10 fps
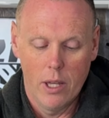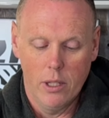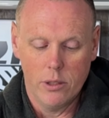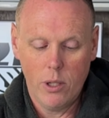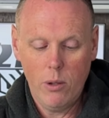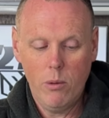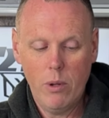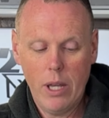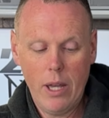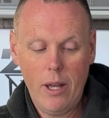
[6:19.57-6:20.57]
So
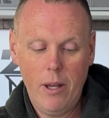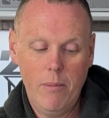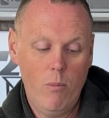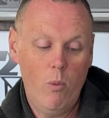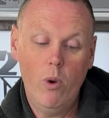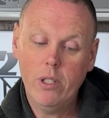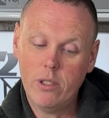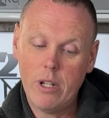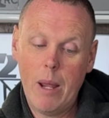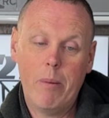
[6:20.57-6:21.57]
one
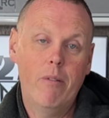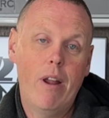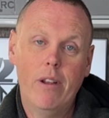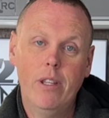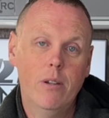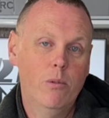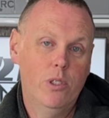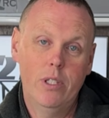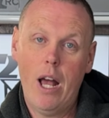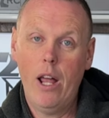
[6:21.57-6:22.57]
strap around it was
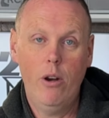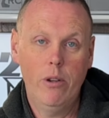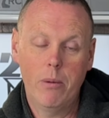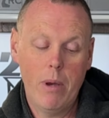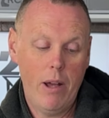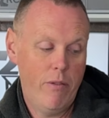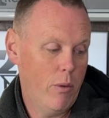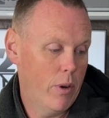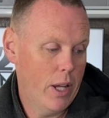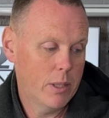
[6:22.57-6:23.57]
not holding my
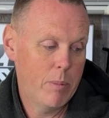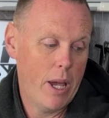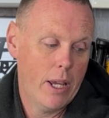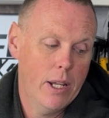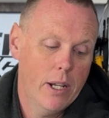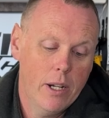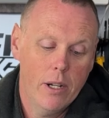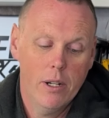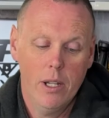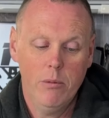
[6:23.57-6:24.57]
4S pack in
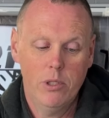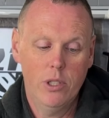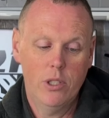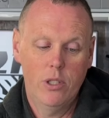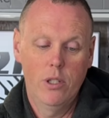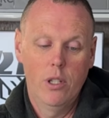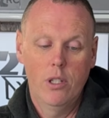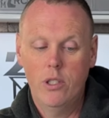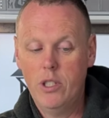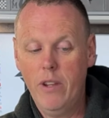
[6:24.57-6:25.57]
here. It was just
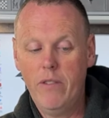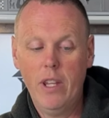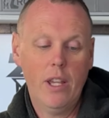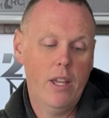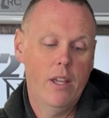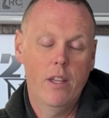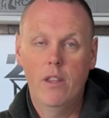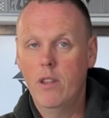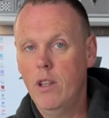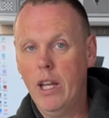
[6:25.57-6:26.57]
shifting
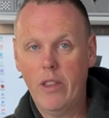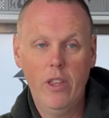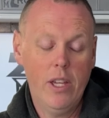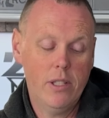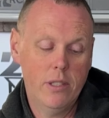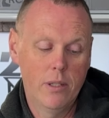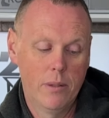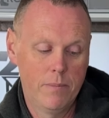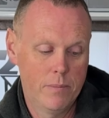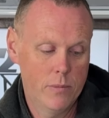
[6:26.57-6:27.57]
like this.
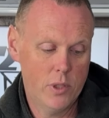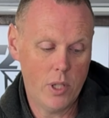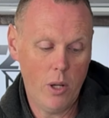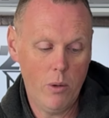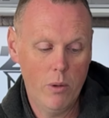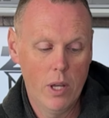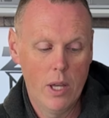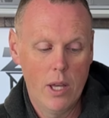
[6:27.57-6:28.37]
So